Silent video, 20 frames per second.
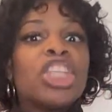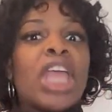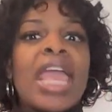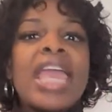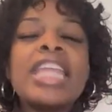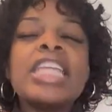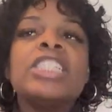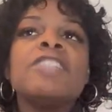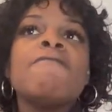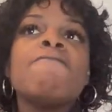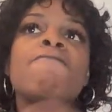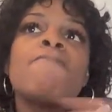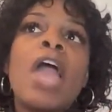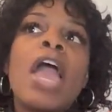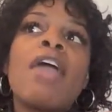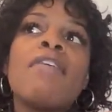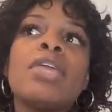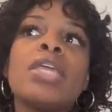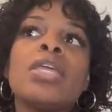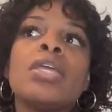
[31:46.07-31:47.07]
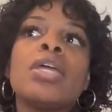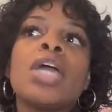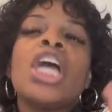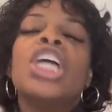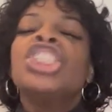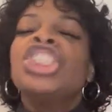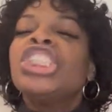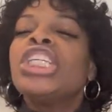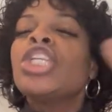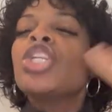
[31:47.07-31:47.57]
Jade is
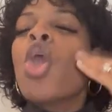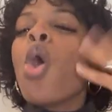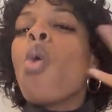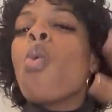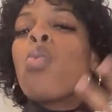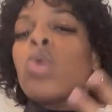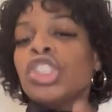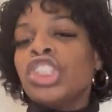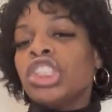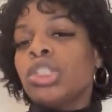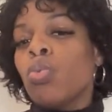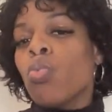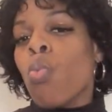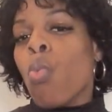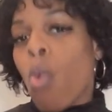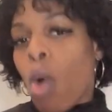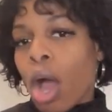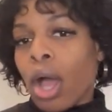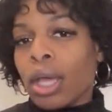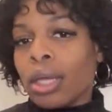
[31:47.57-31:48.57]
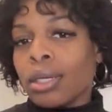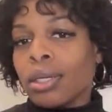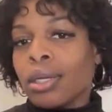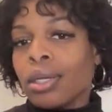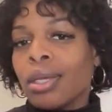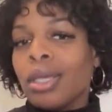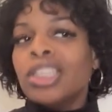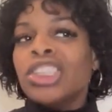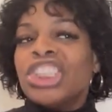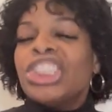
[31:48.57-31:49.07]
she knows what she wants.
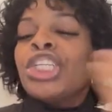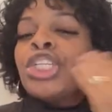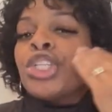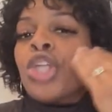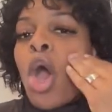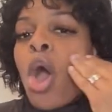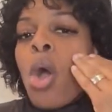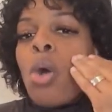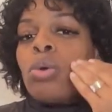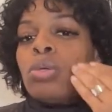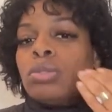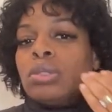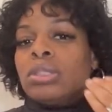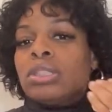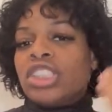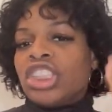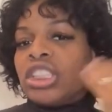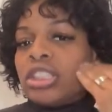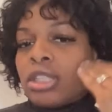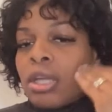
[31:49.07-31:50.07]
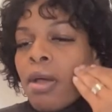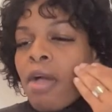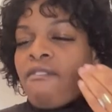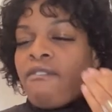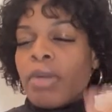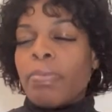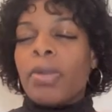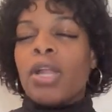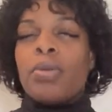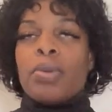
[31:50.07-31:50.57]
She knows, she's
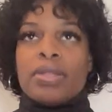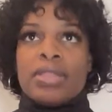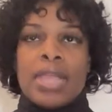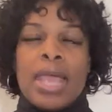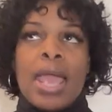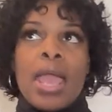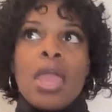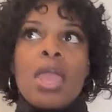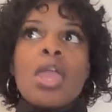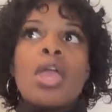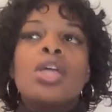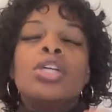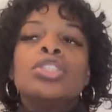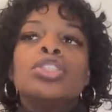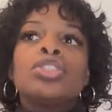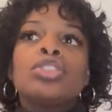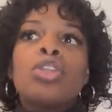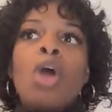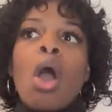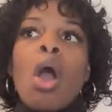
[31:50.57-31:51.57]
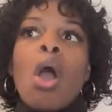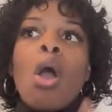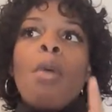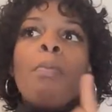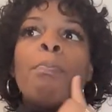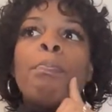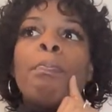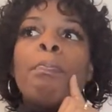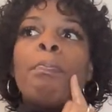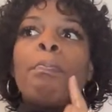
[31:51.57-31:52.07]
familiar with that.
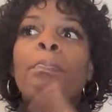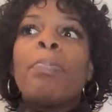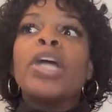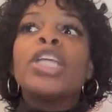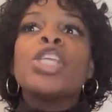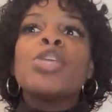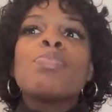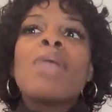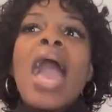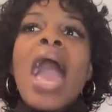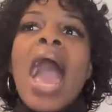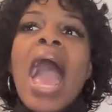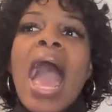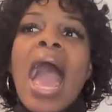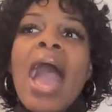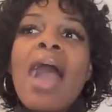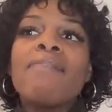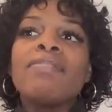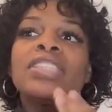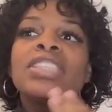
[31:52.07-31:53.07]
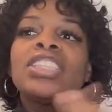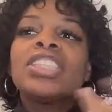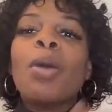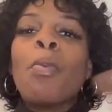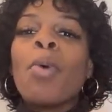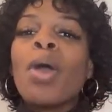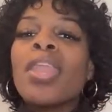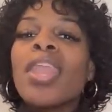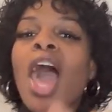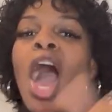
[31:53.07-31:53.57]
So, but you have
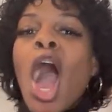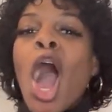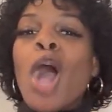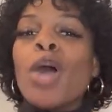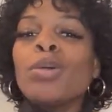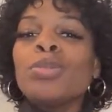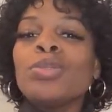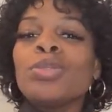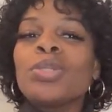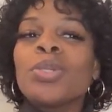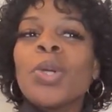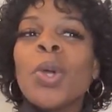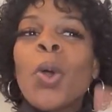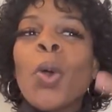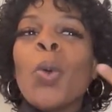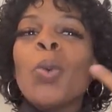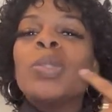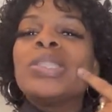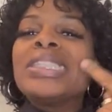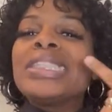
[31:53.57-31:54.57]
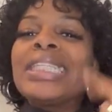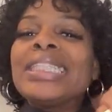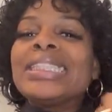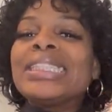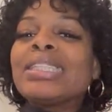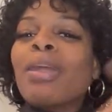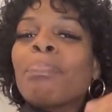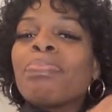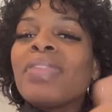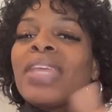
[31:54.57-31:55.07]
someone else who sees
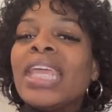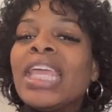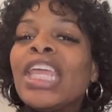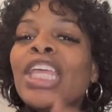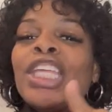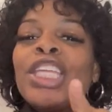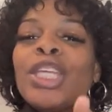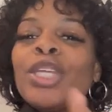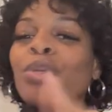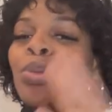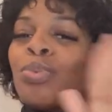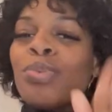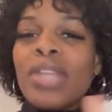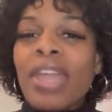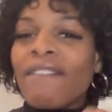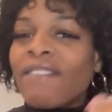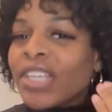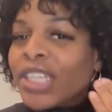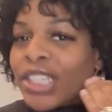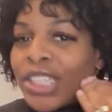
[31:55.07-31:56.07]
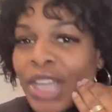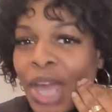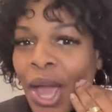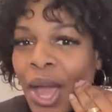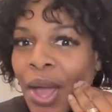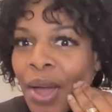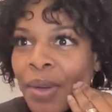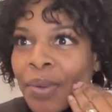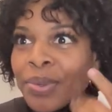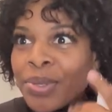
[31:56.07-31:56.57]
something in you. You never
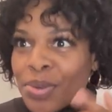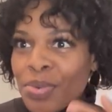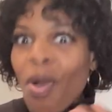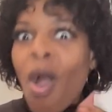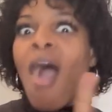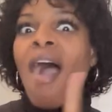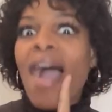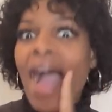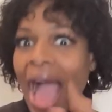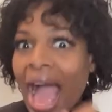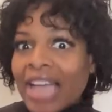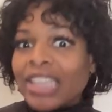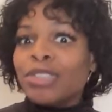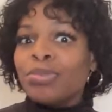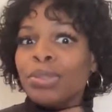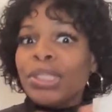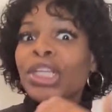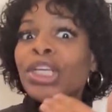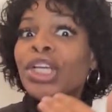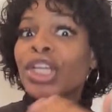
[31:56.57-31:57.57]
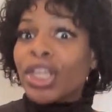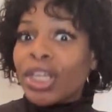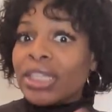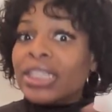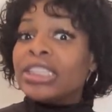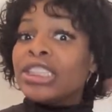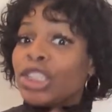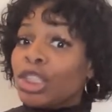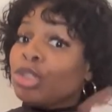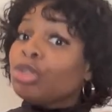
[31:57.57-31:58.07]
know. You are actually good
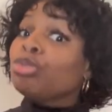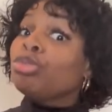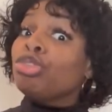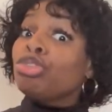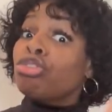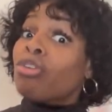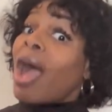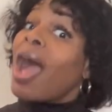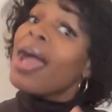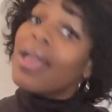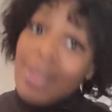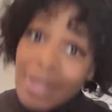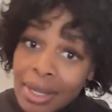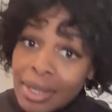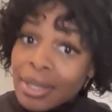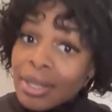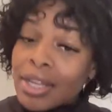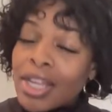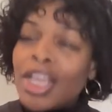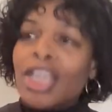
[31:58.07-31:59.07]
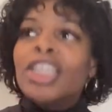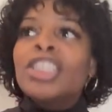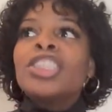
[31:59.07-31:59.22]
until you try it.